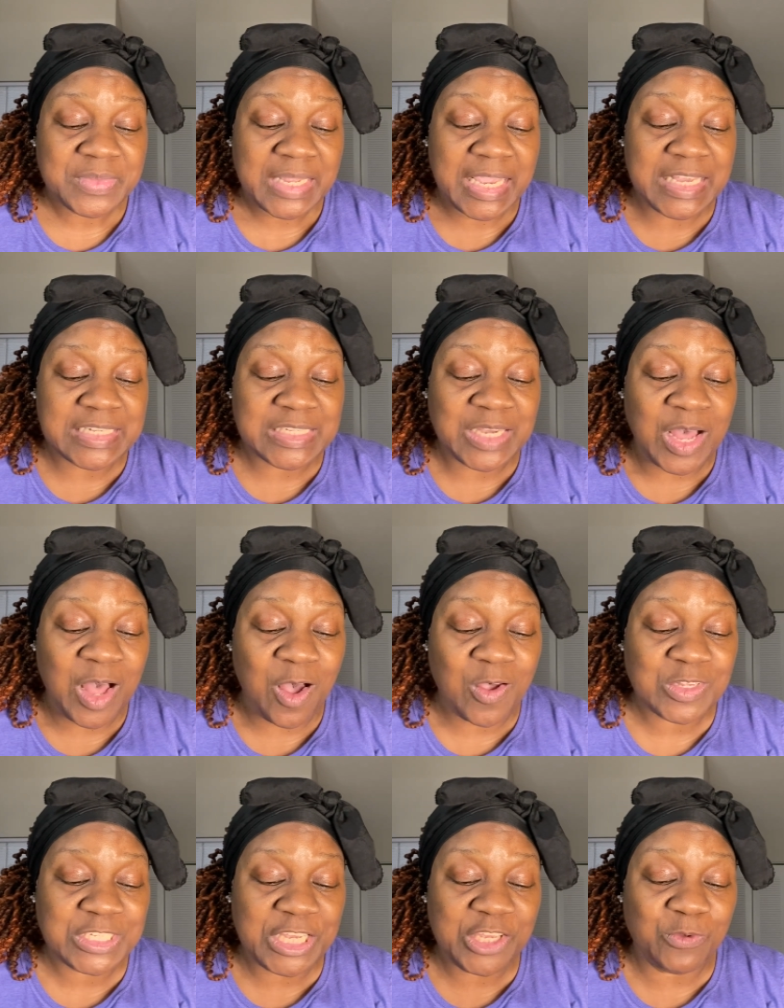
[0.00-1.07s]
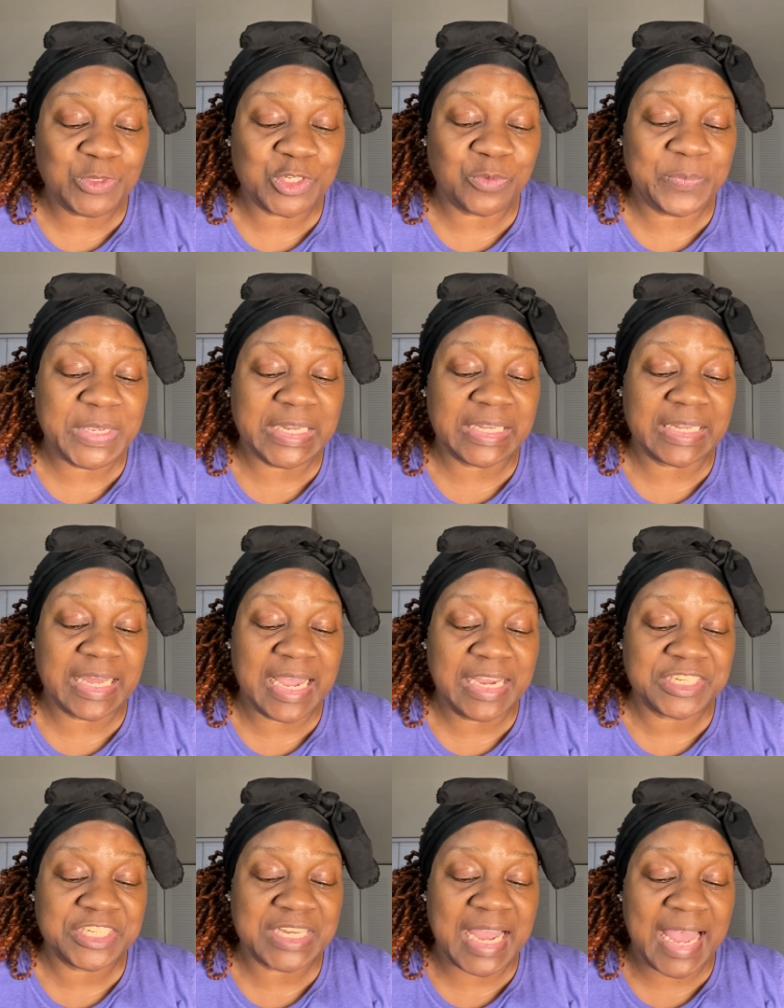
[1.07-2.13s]
is causing you to be
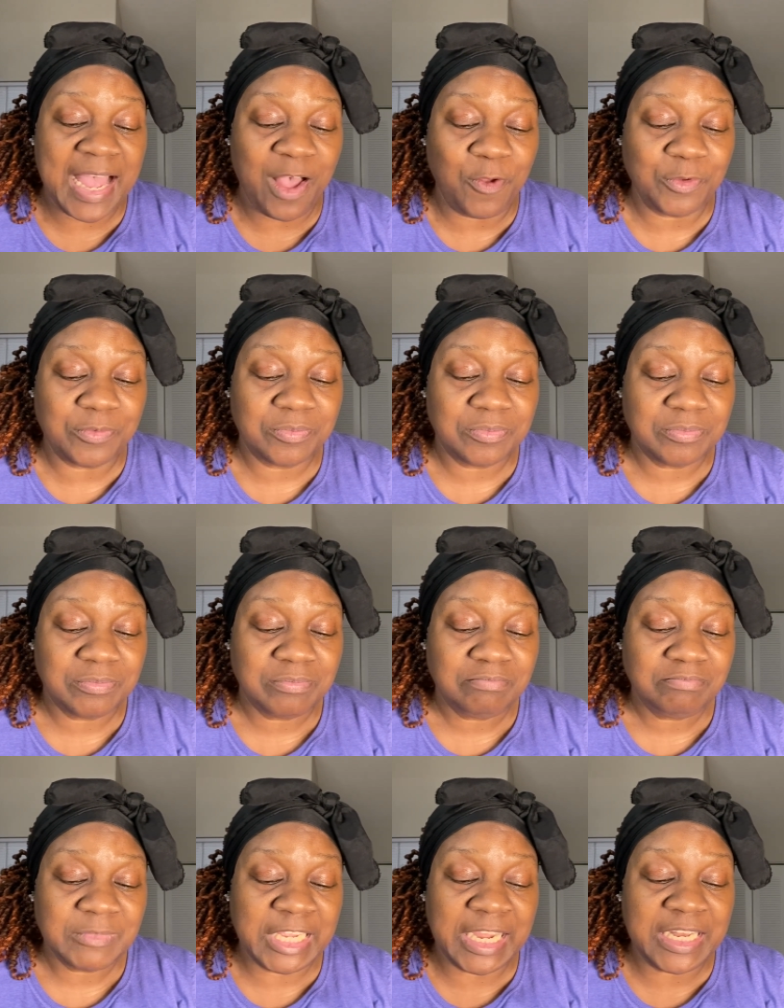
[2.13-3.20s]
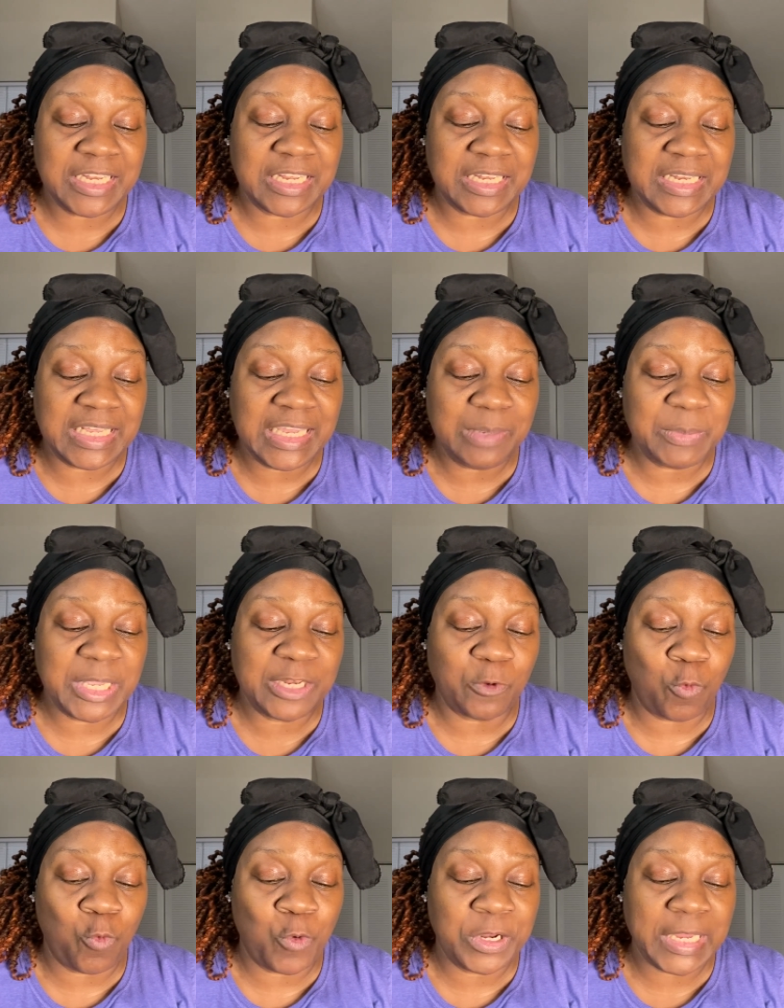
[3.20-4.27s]
launched out in the deep and
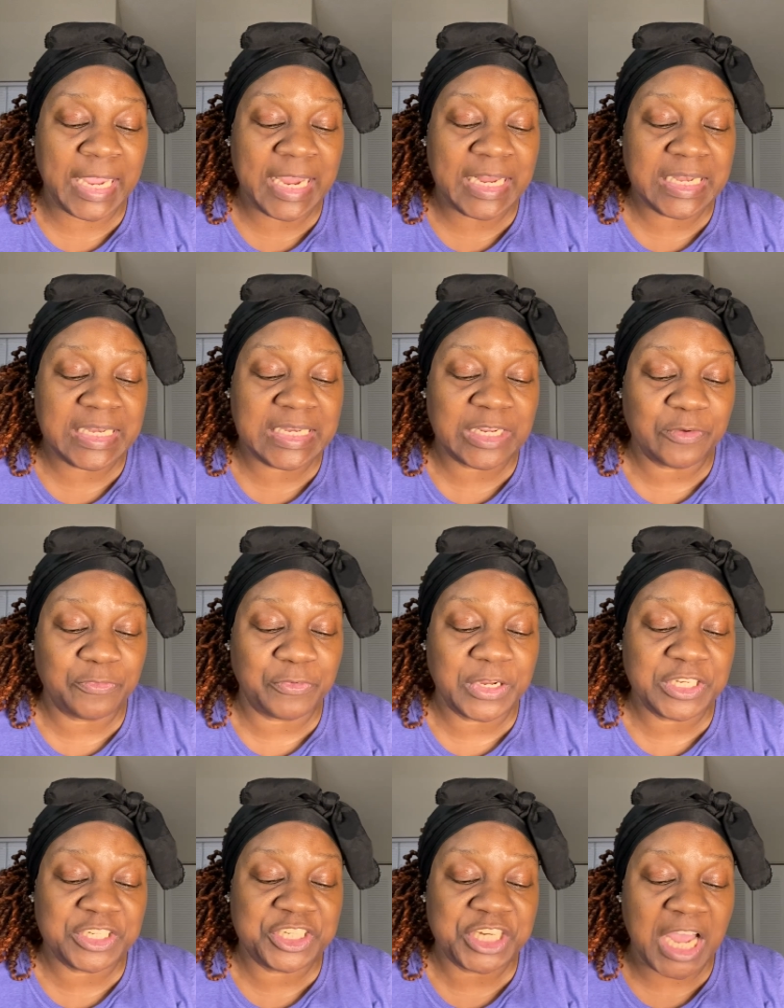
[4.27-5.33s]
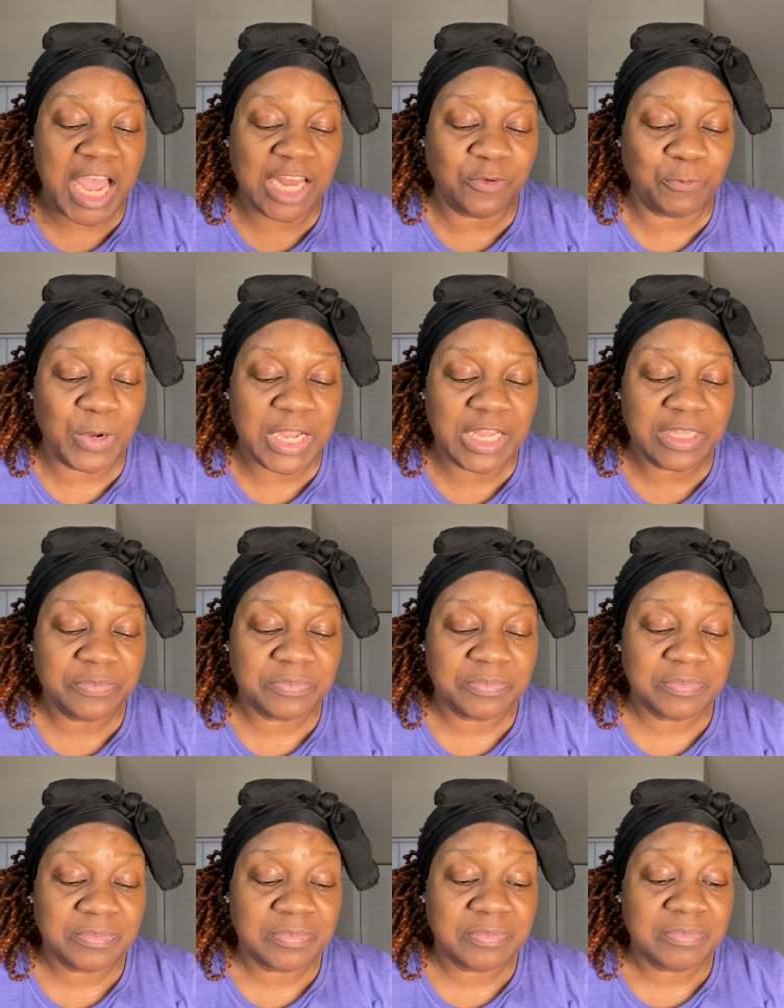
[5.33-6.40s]
on a different genre
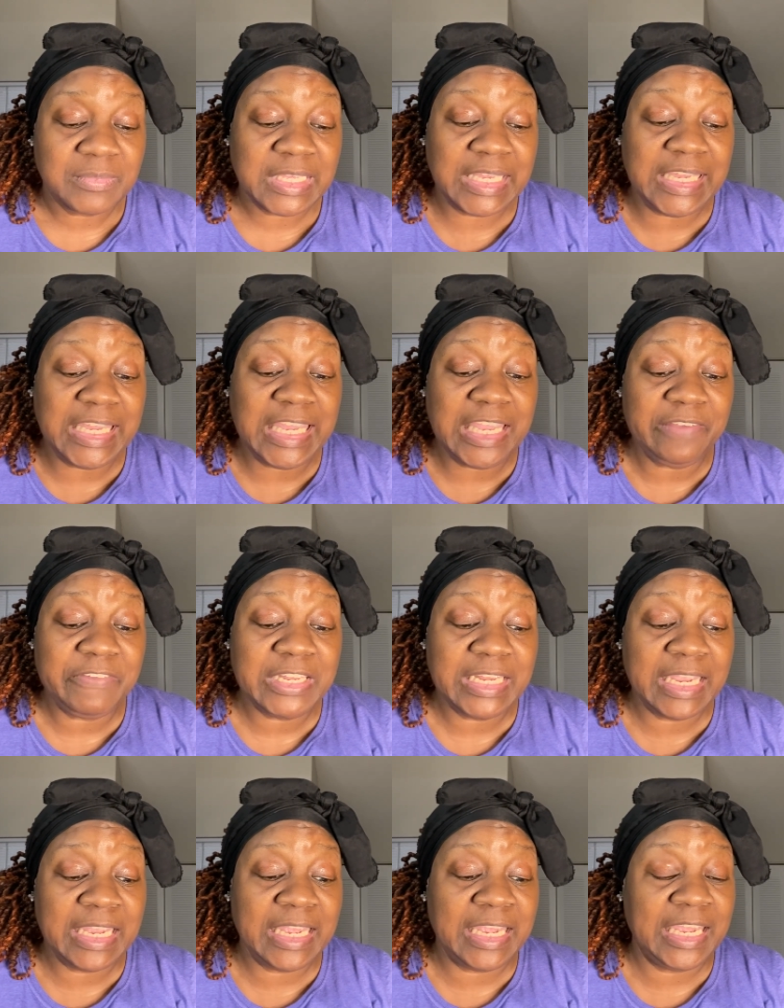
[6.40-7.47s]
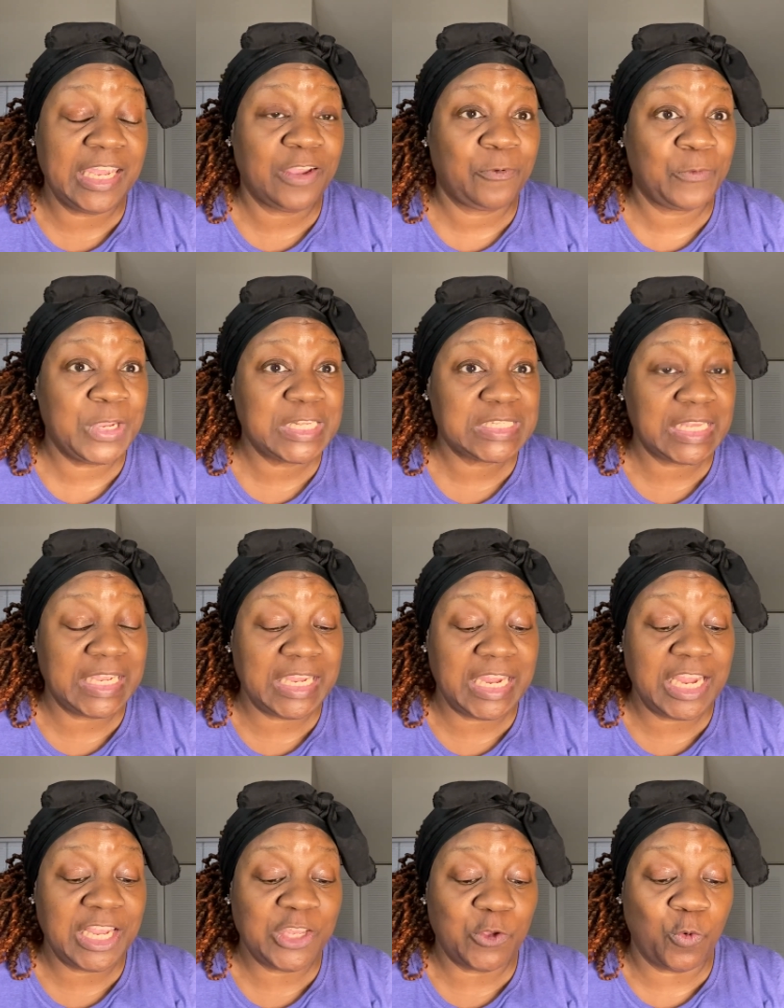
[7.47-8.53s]
even an increase
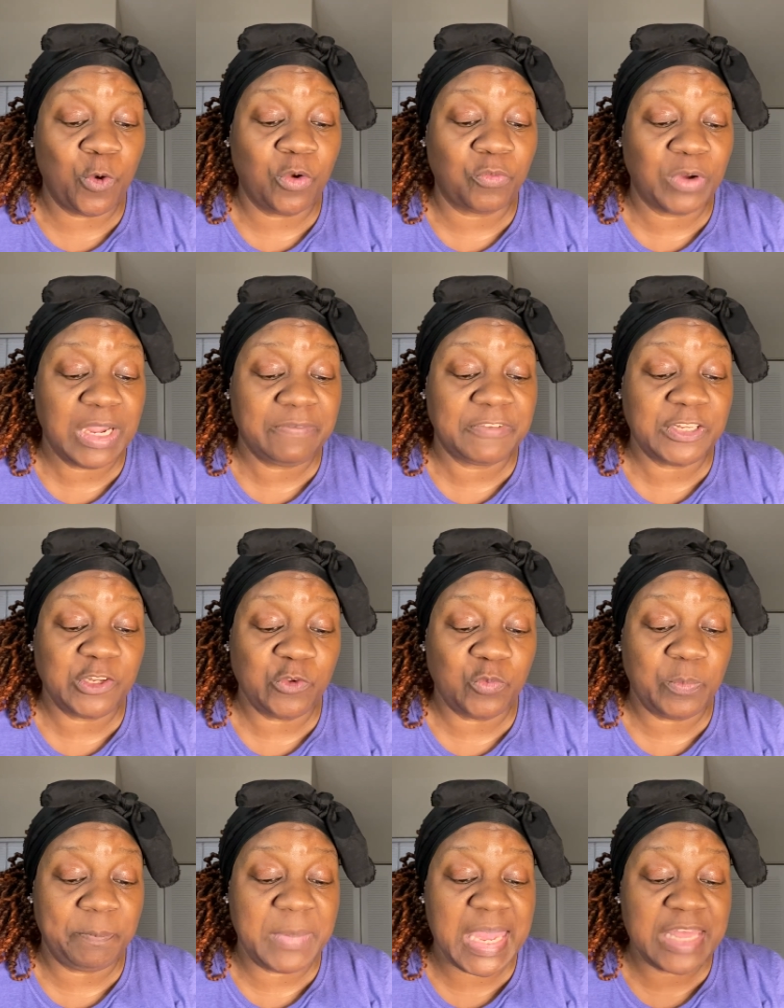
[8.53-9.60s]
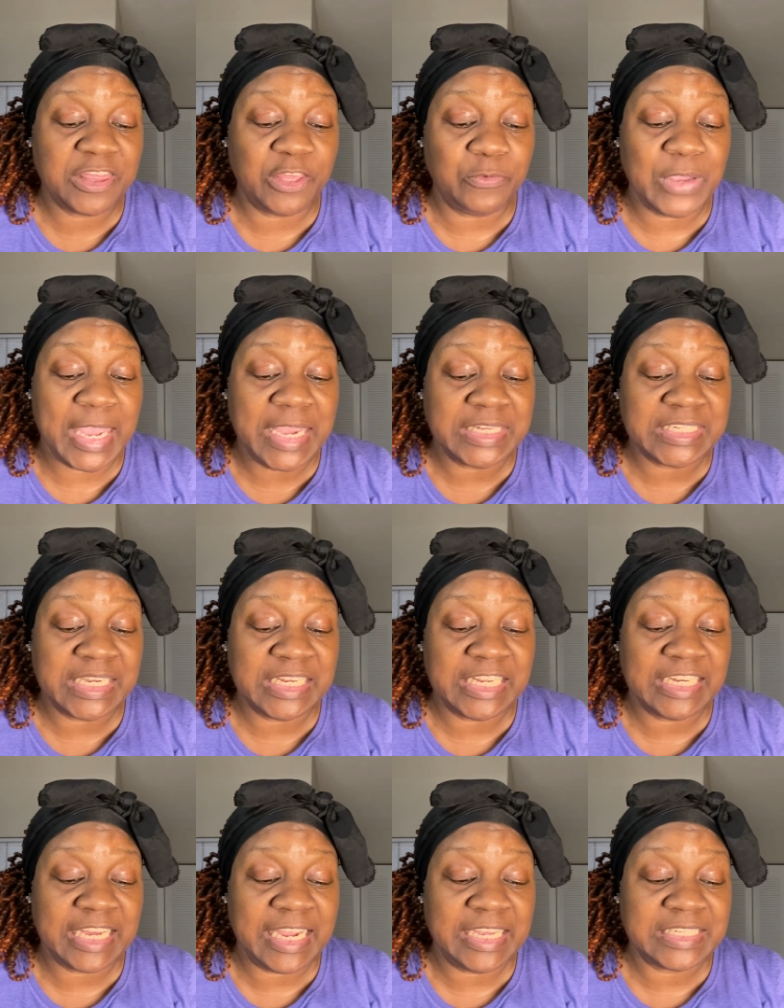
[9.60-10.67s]
in your revenue. Matthew 18
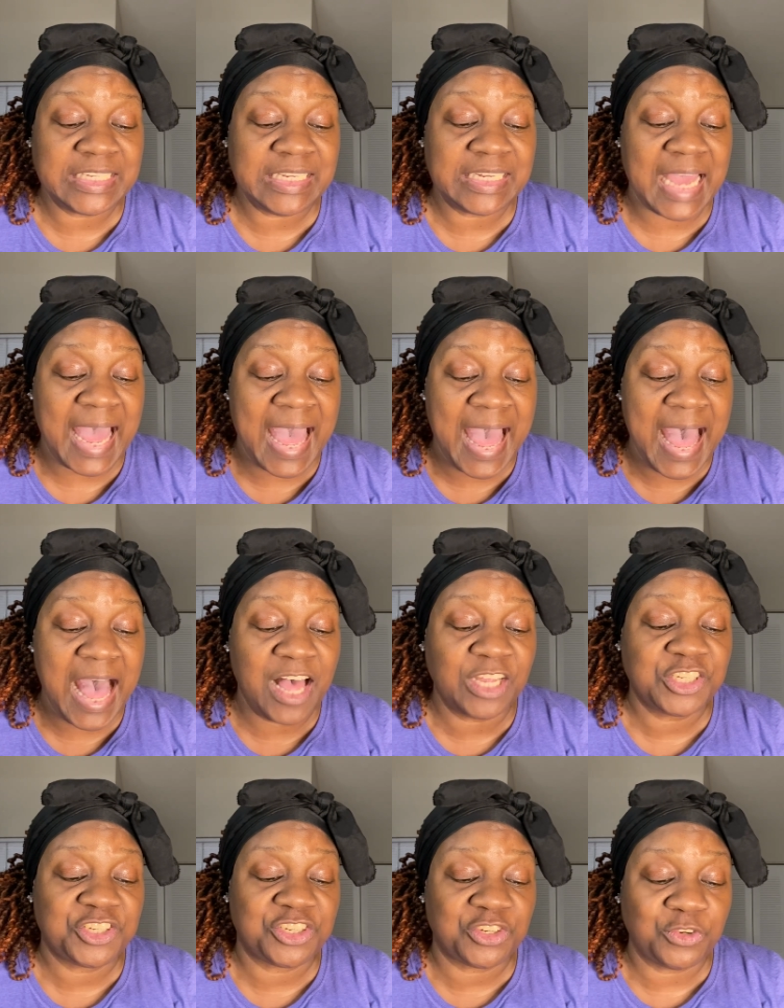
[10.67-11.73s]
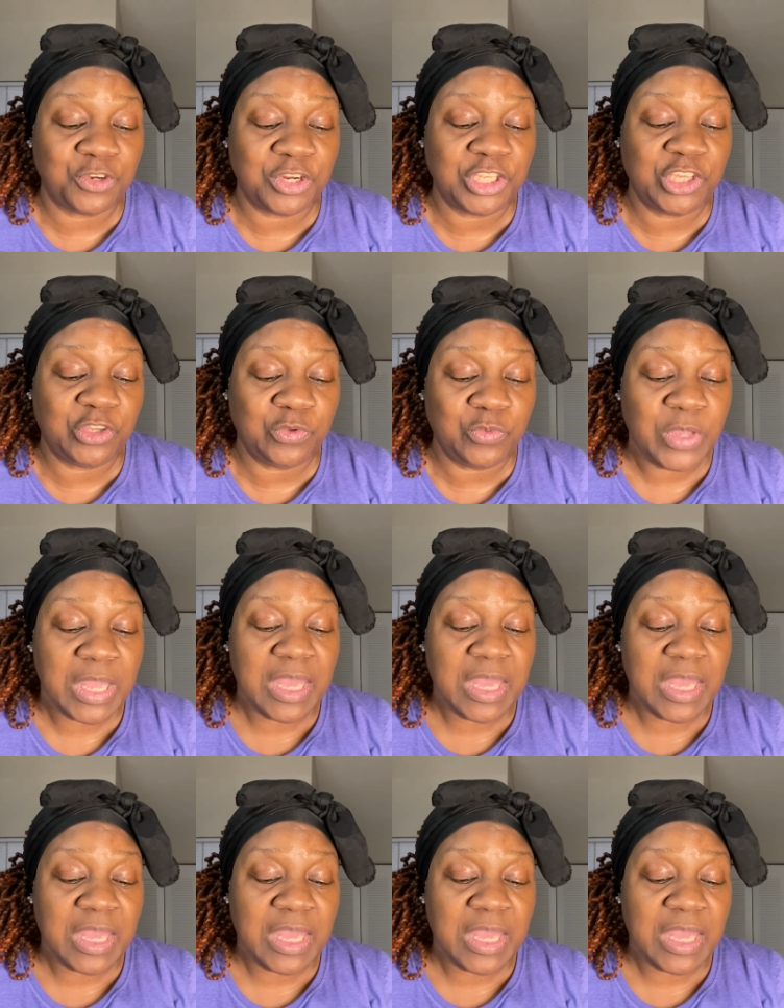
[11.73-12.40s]
and 18. I assure you